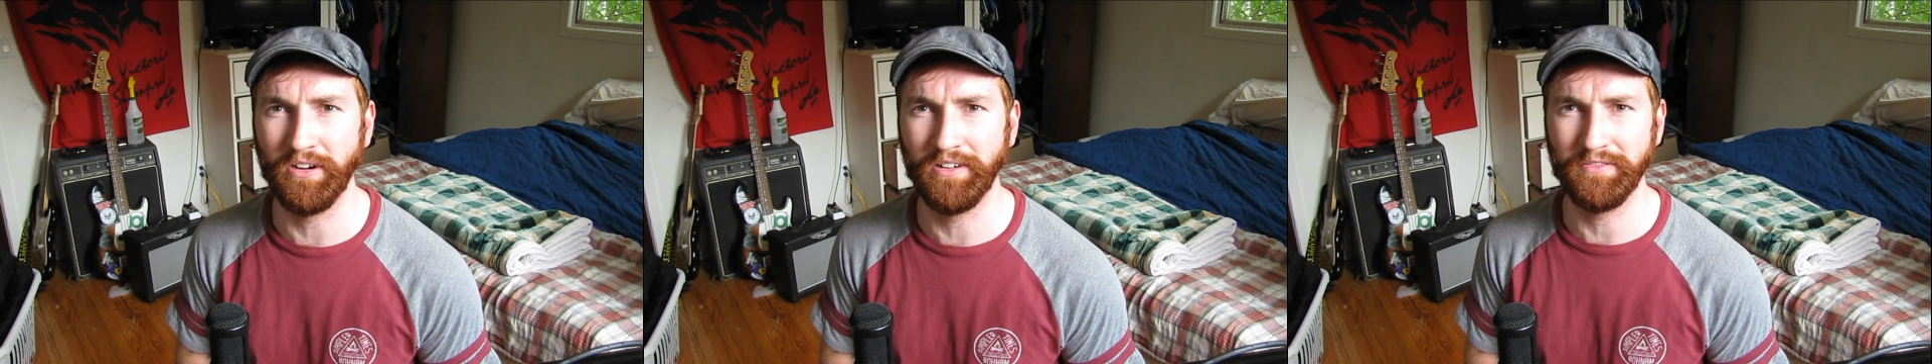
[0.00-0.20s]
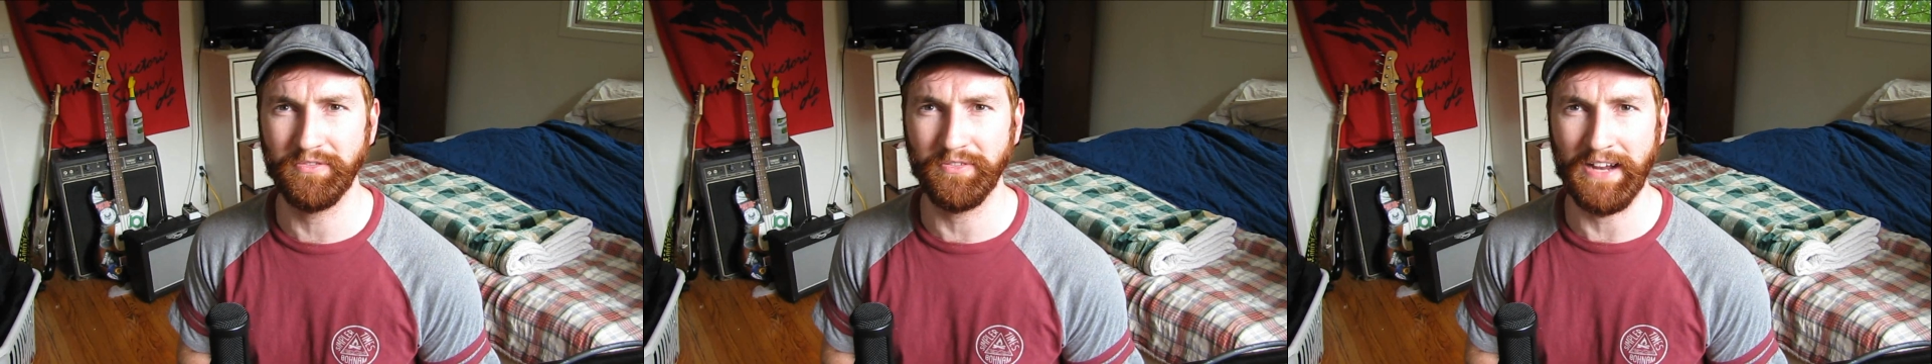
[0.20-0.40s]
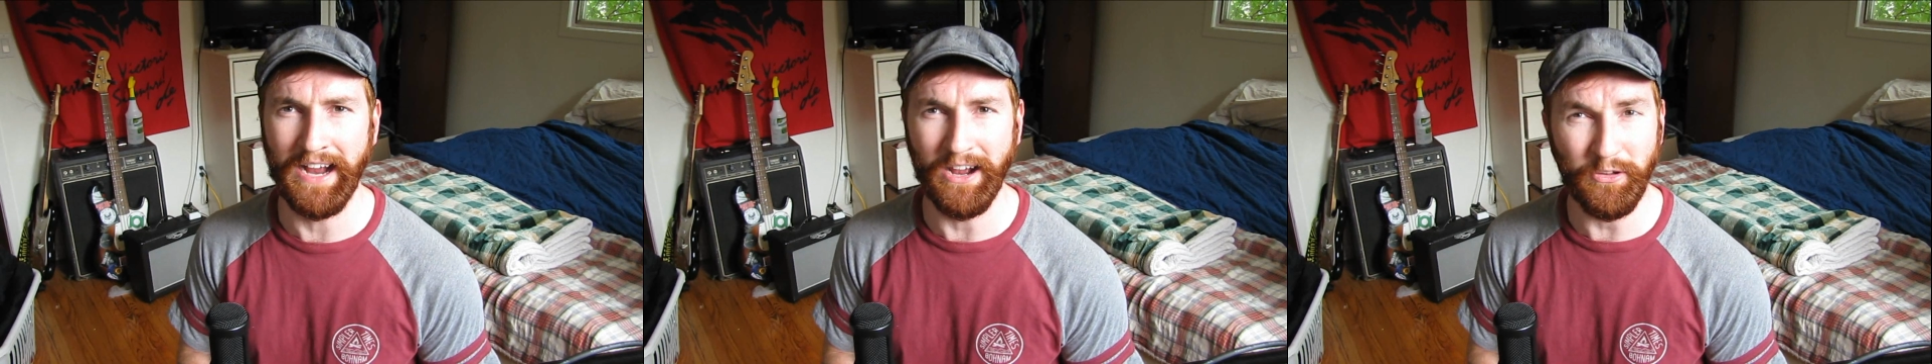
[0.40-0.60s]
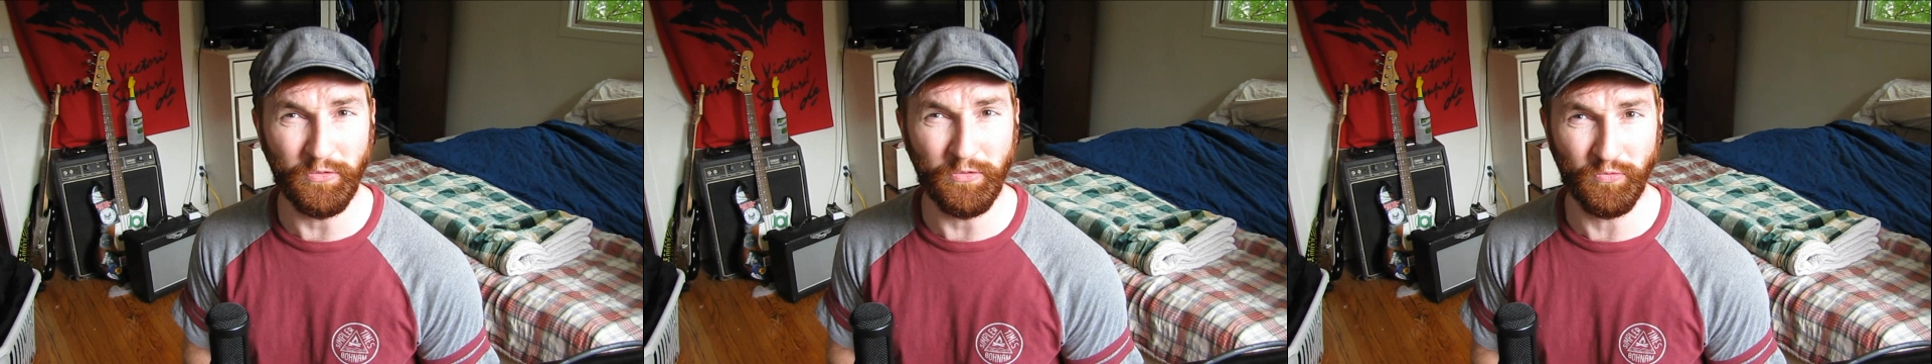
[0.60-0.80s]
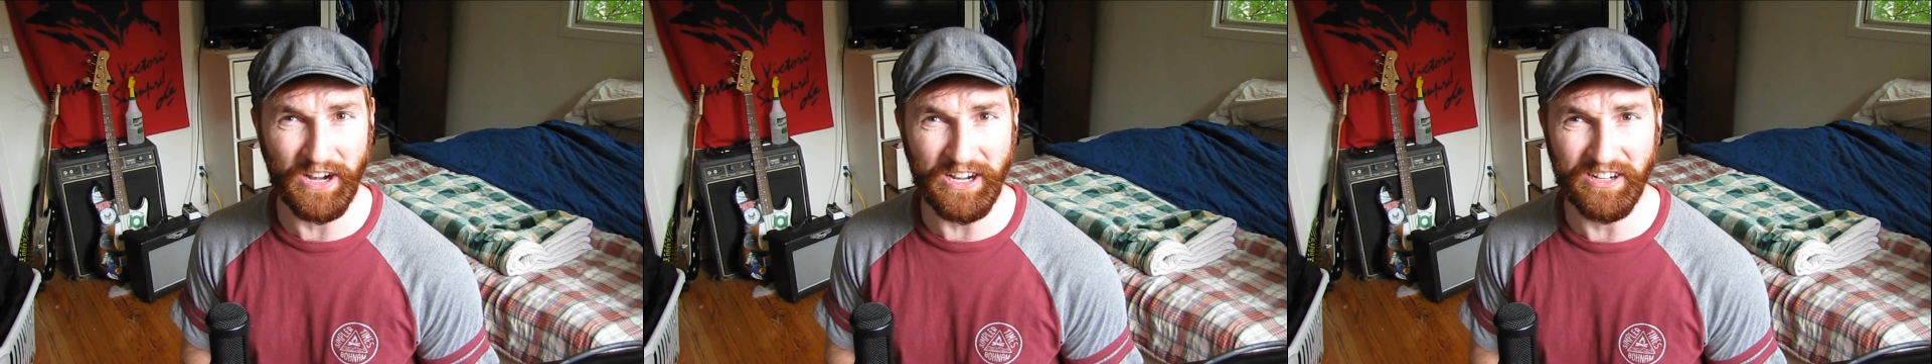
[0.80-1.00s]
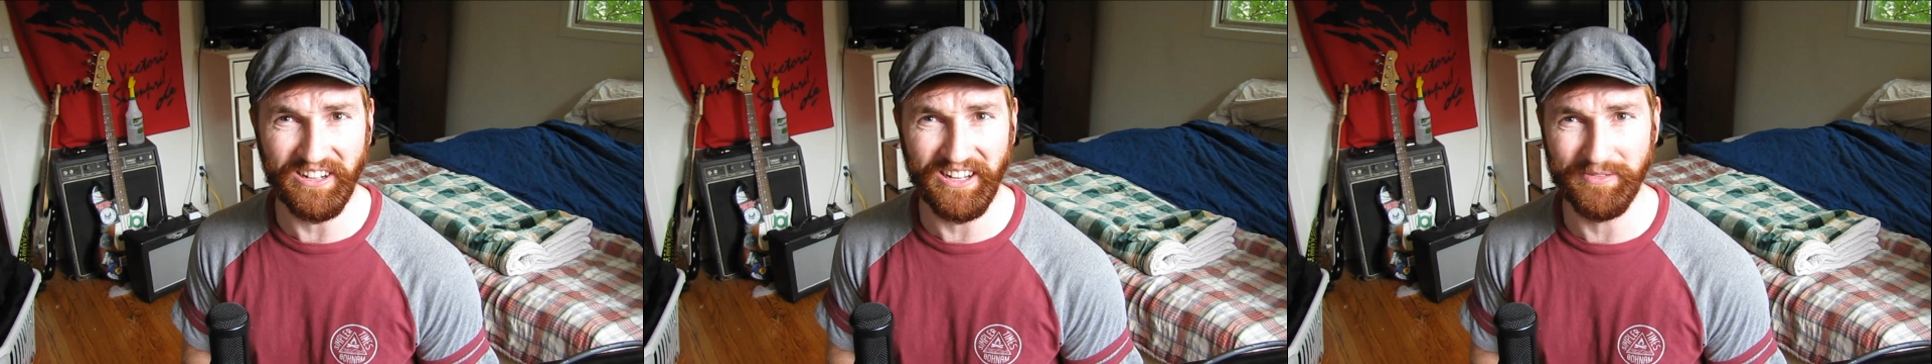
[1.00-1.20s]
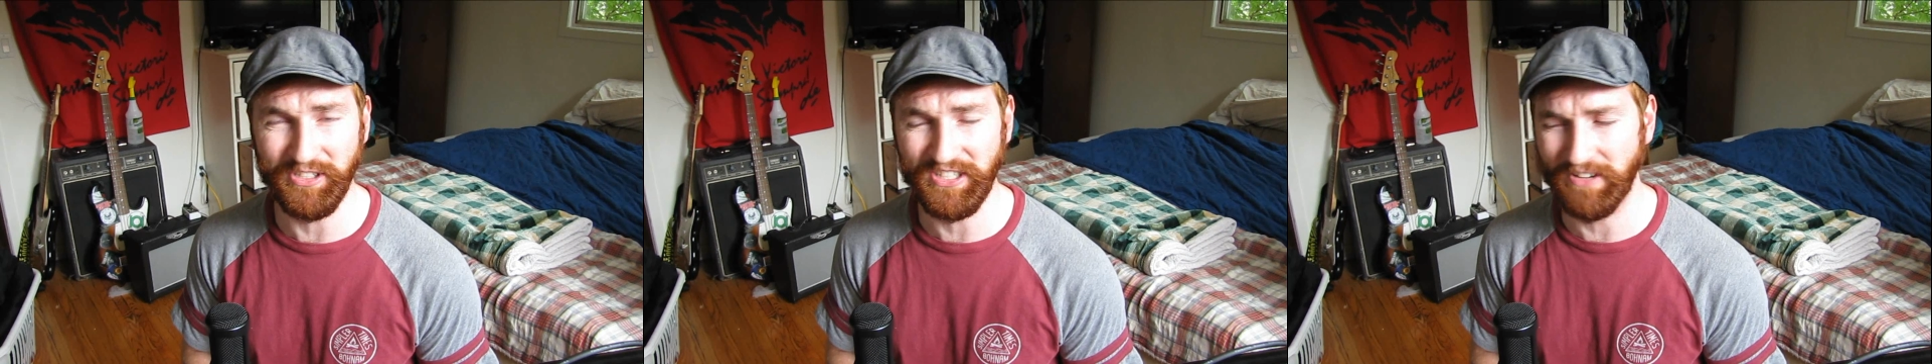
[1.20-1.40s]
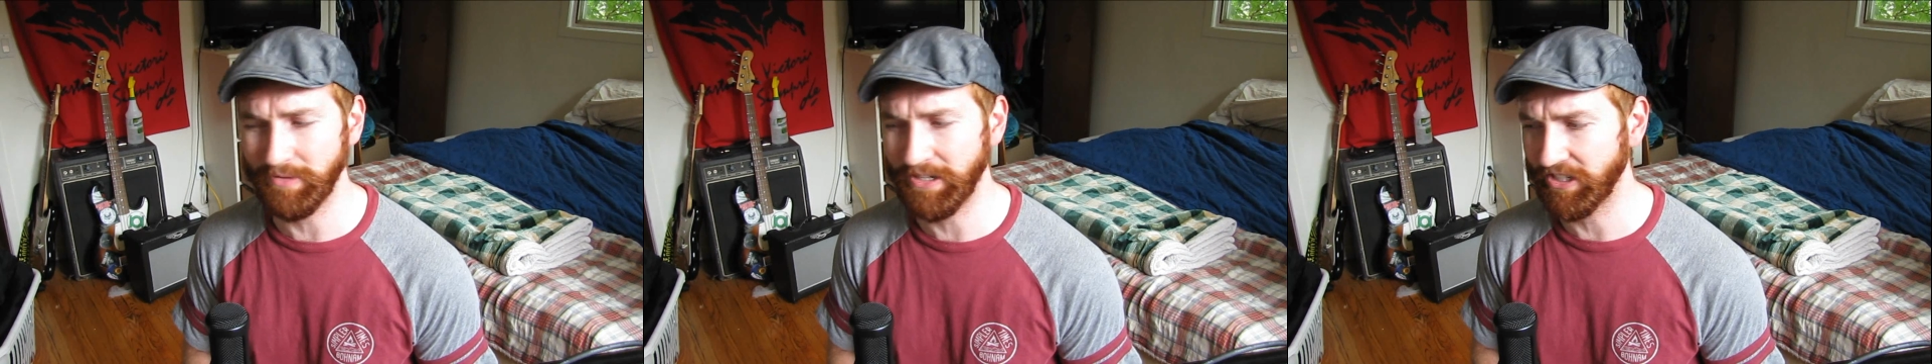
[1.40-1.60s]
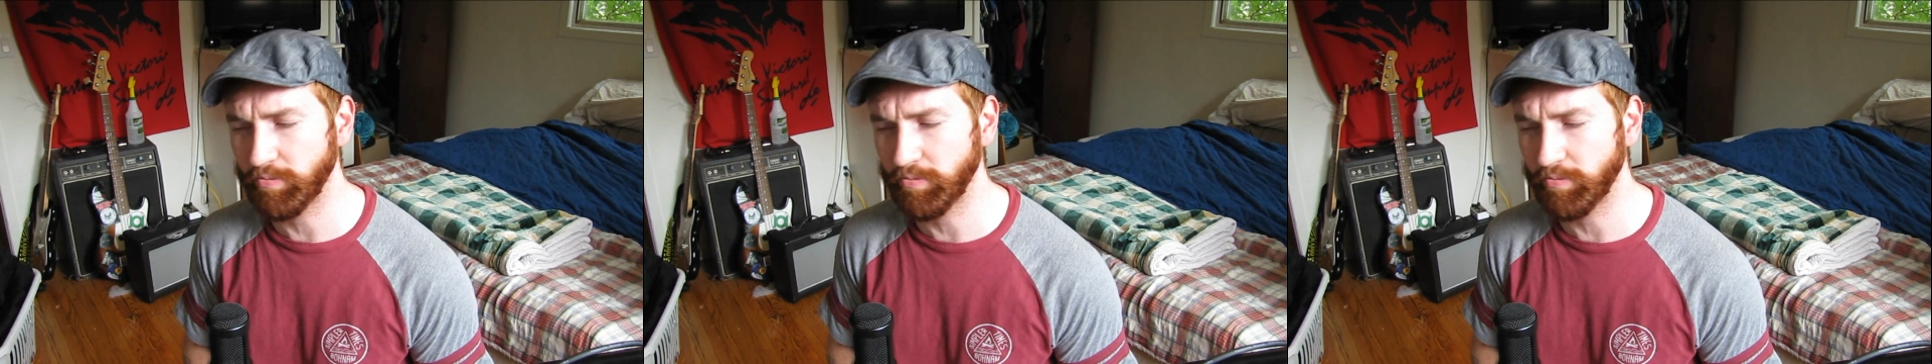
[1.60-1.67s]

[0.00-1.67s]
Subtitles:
of how record labels have been